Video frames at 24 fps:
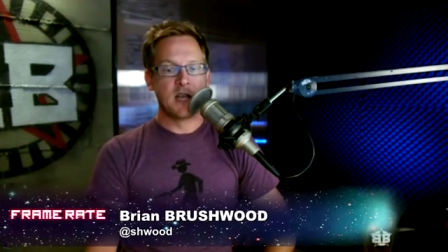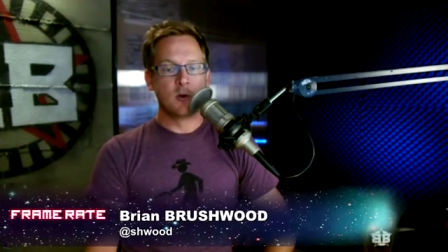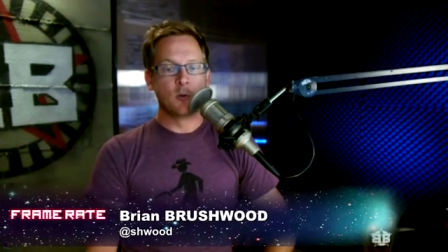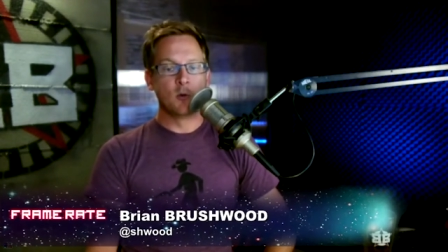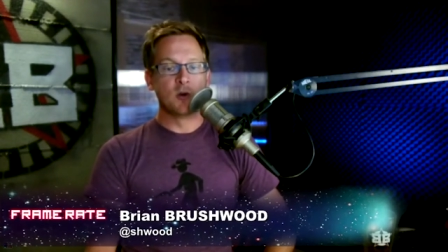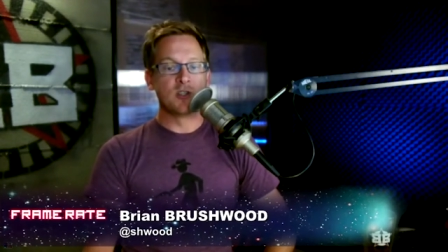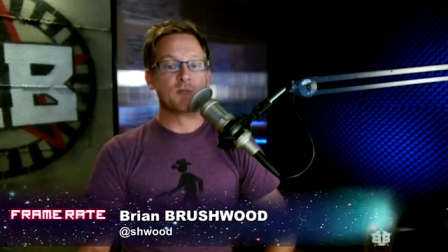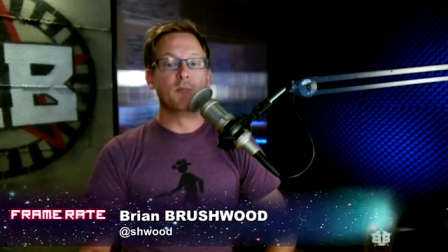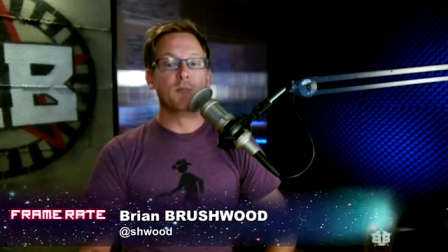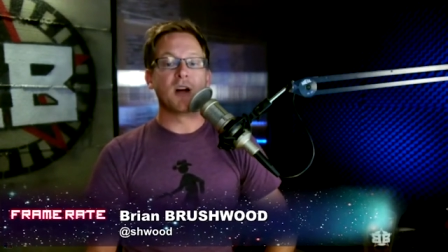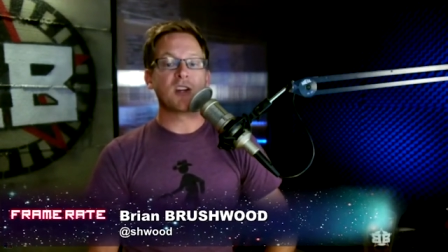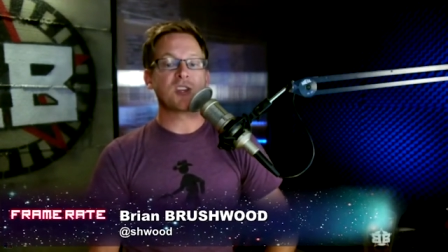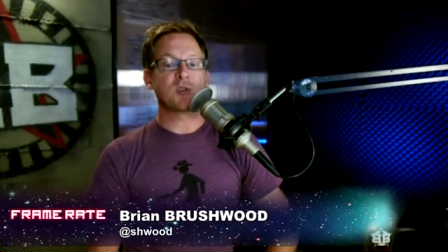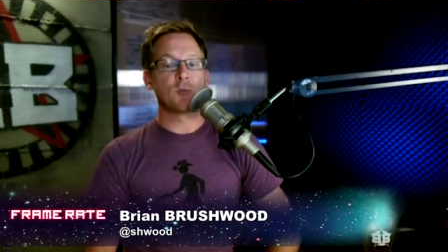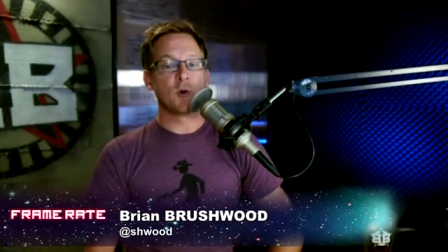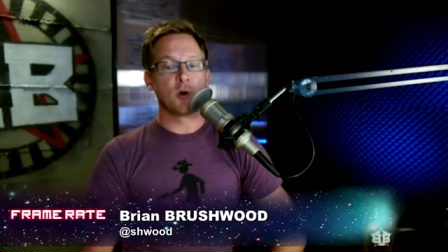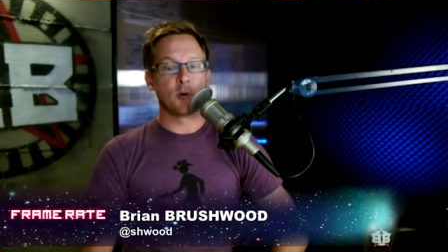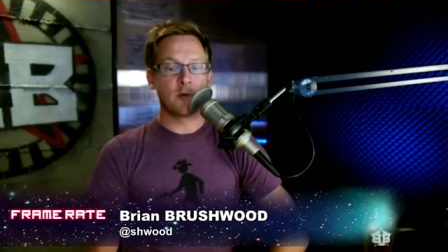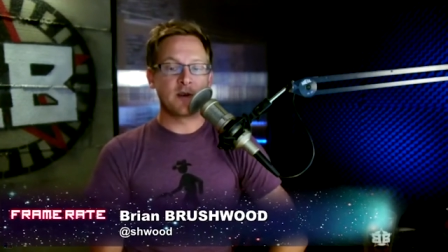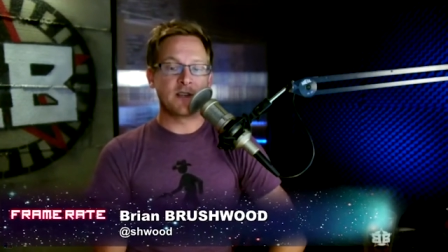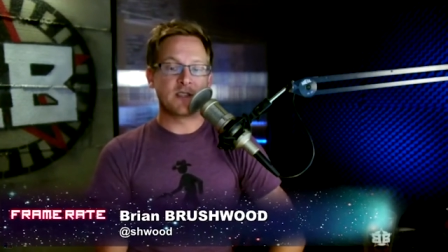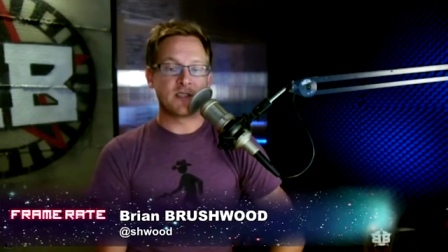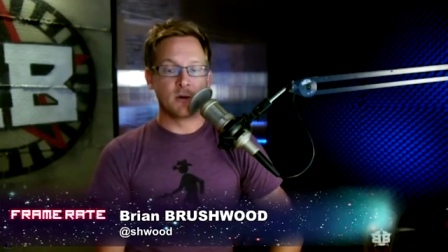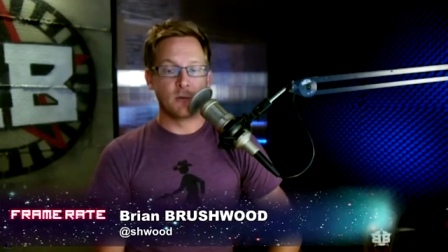was much more
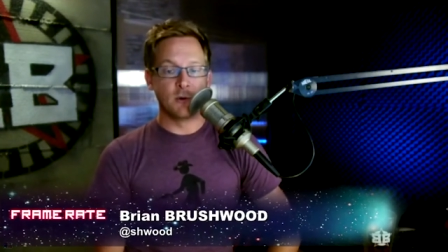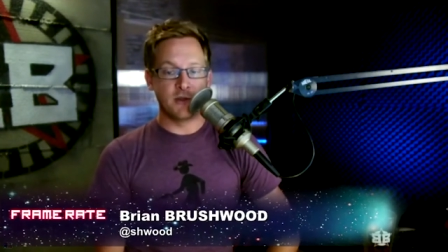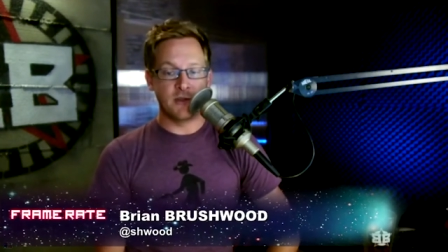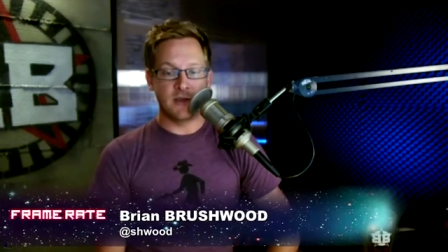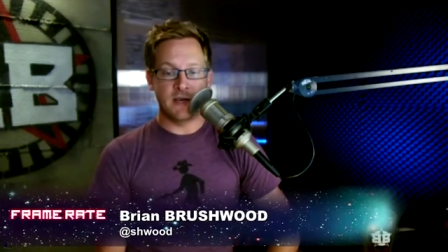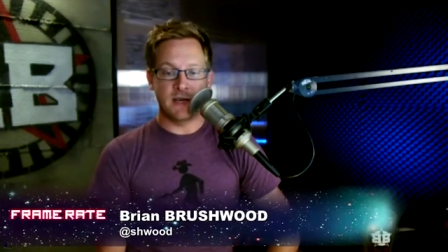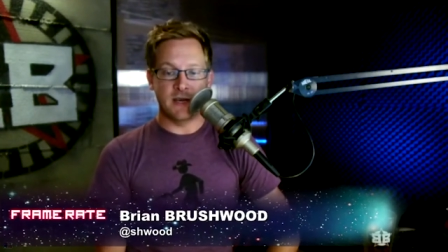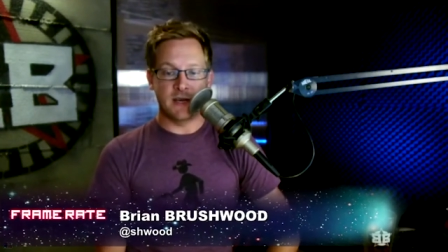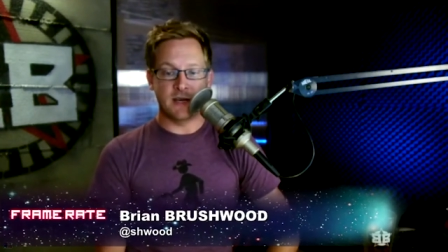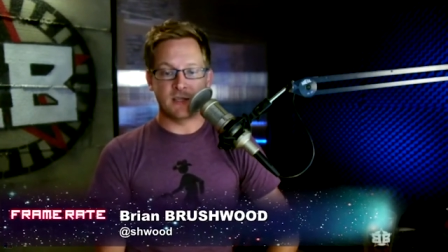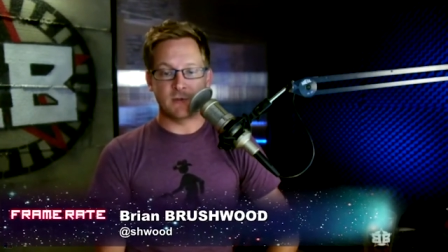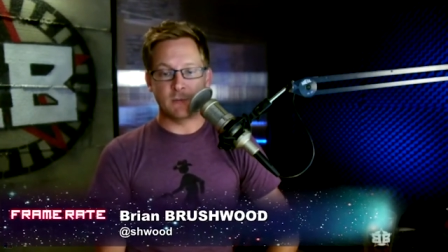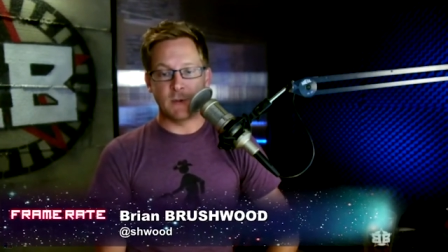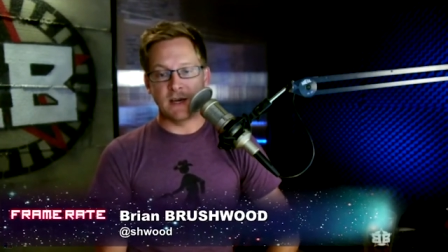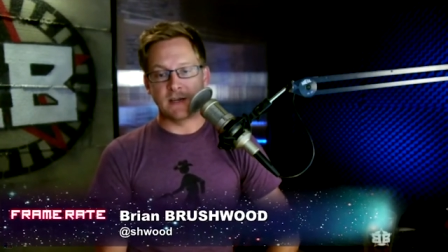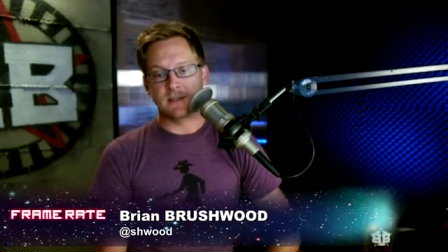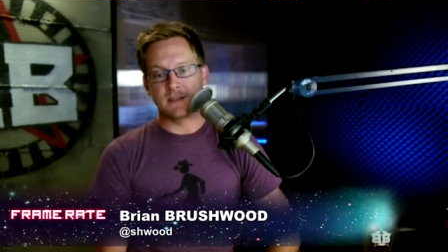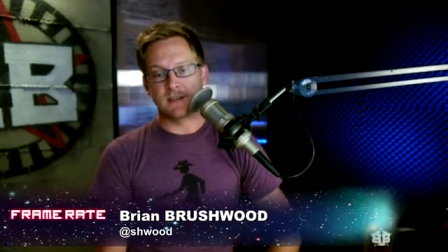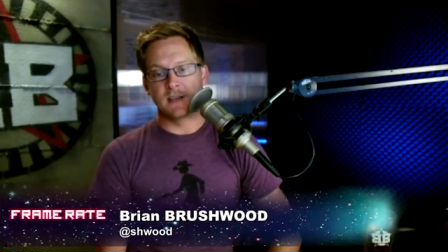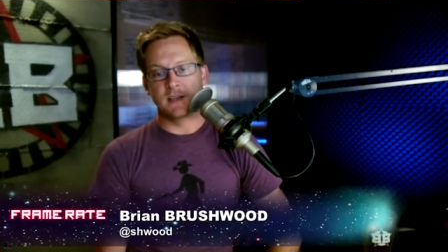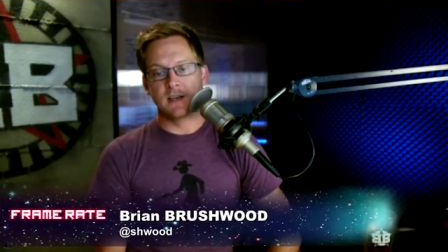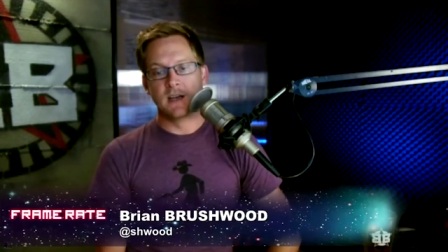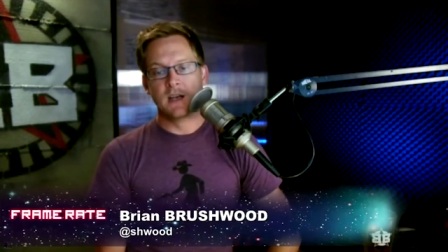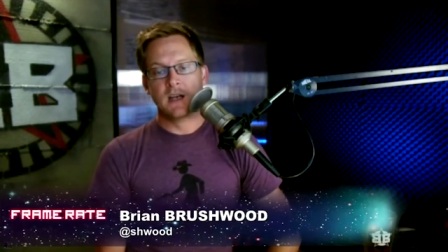reasonable than he
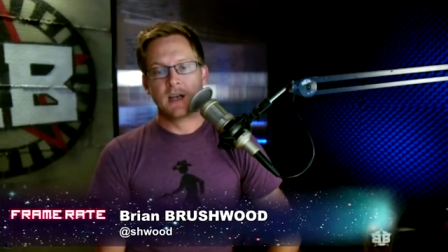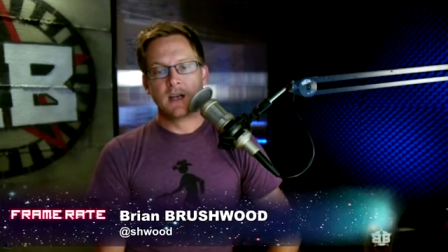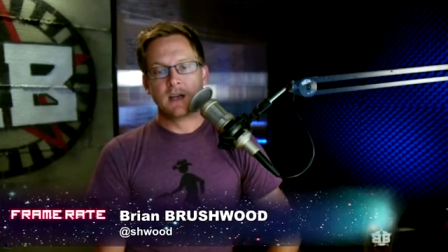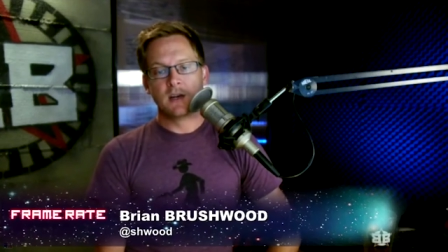expected.